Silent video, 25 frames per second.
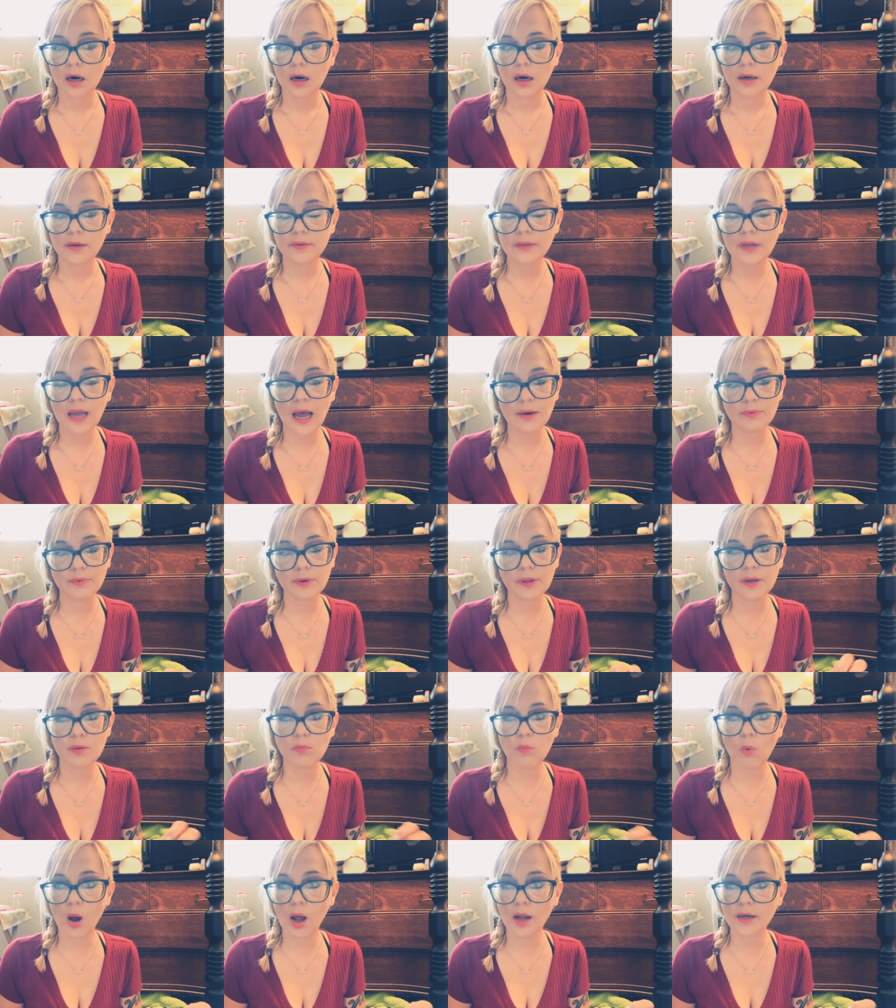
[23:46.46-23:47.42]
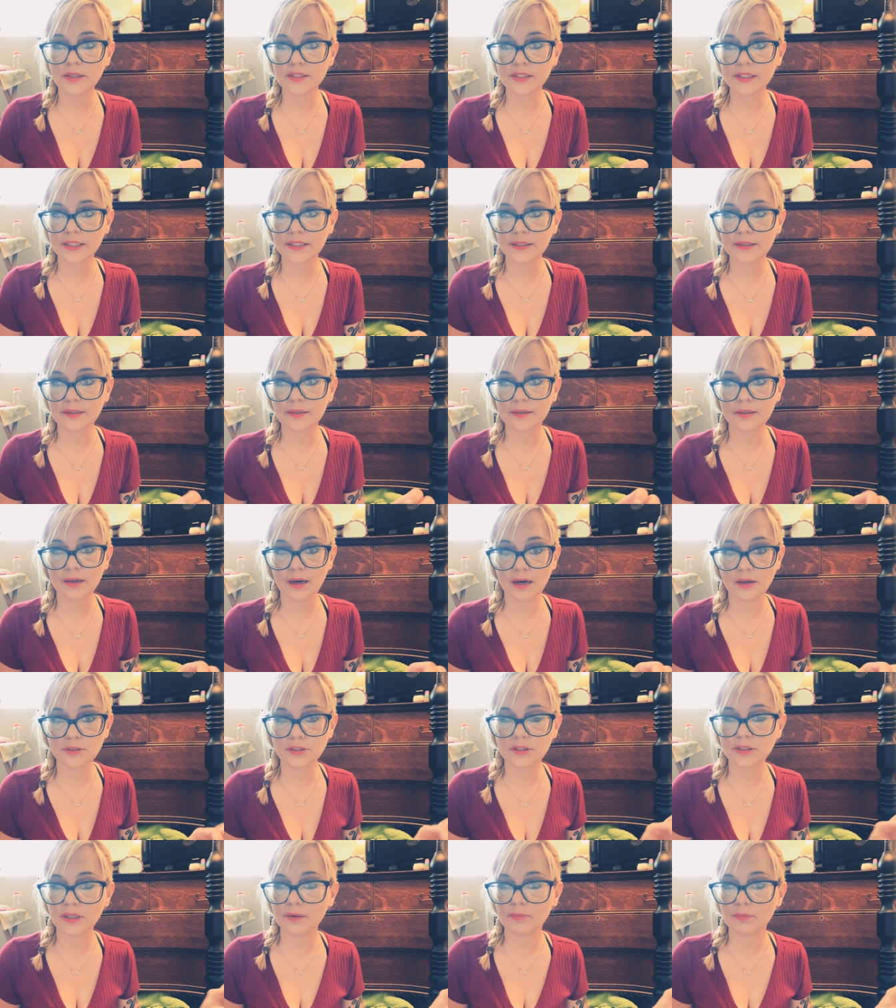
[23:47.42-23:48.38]
not really wanting the
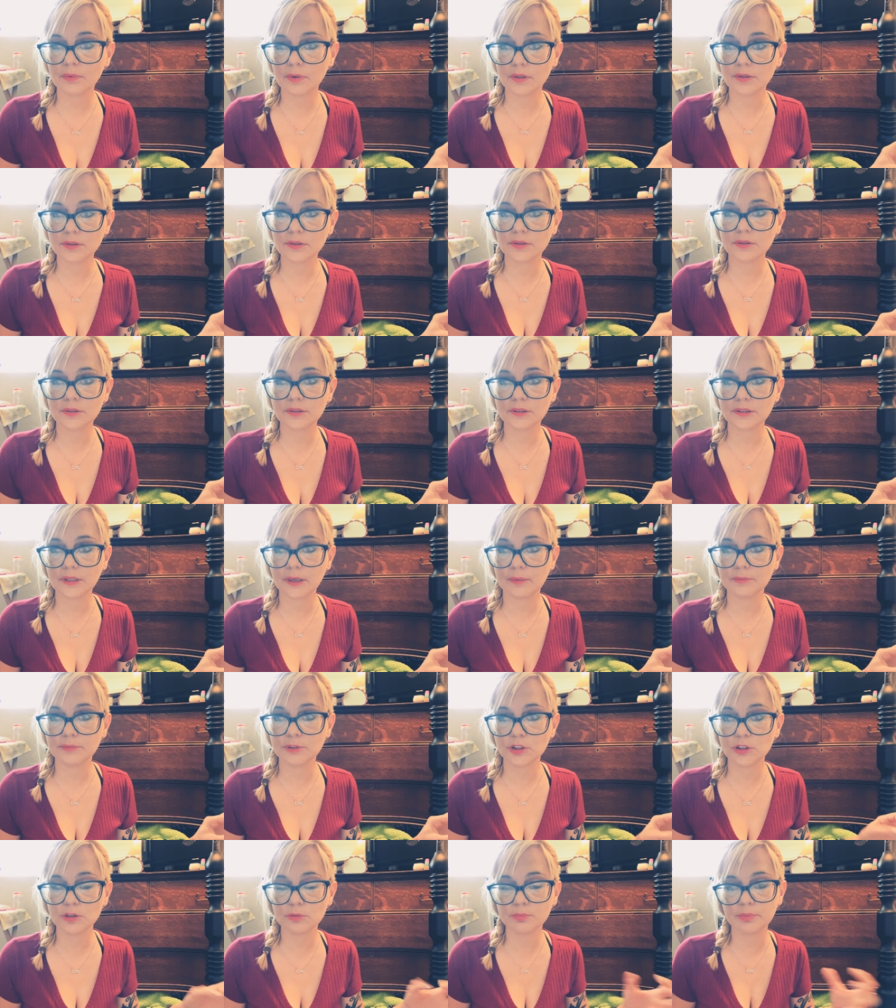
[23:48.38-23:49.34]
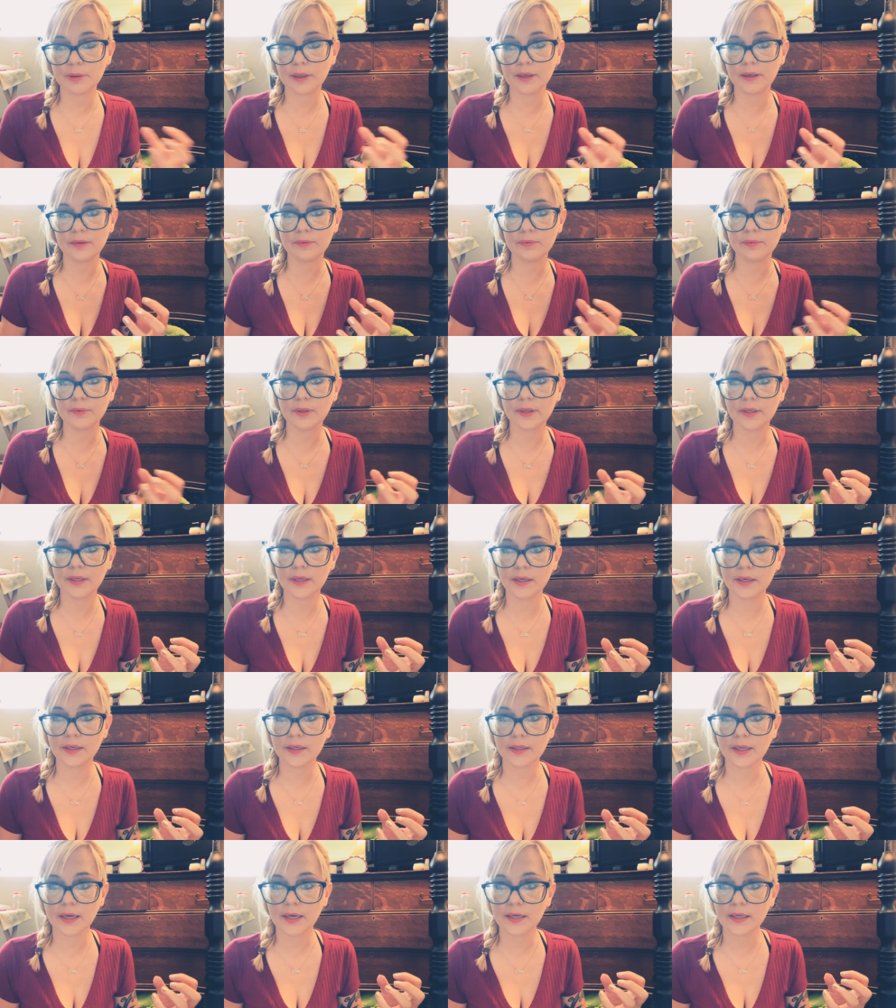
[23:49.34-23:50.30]
outside world to accept you, but really
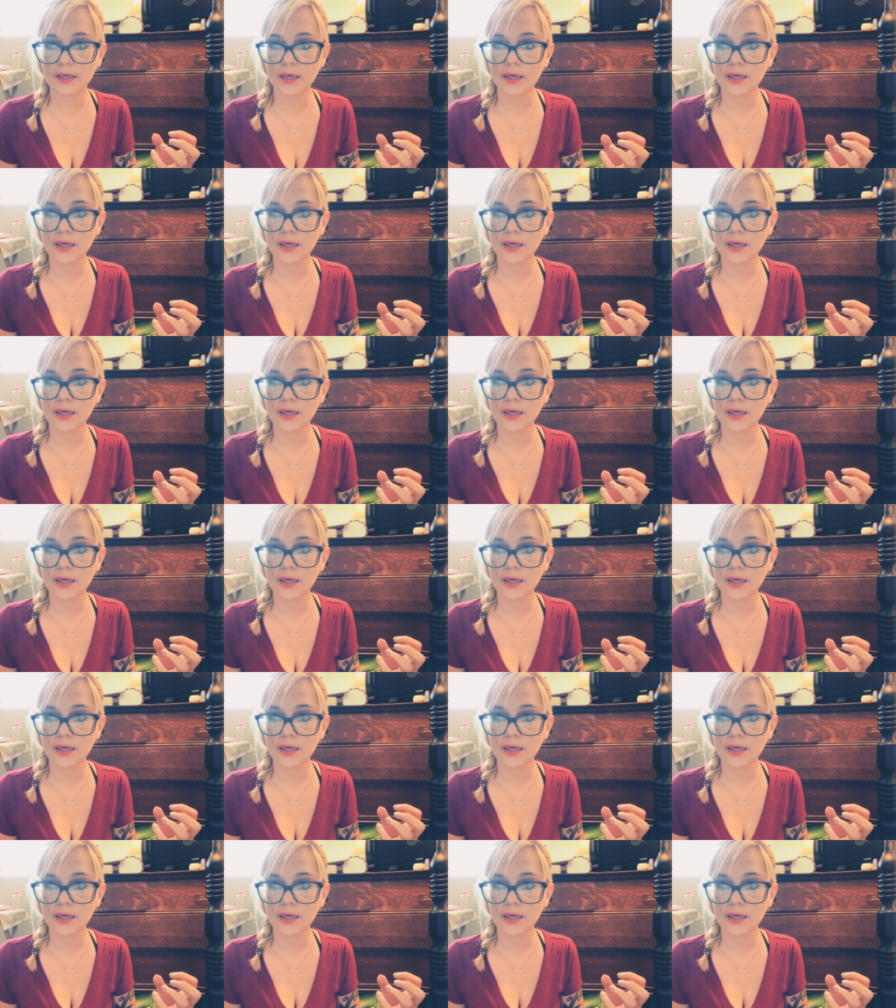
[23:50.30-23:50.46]
like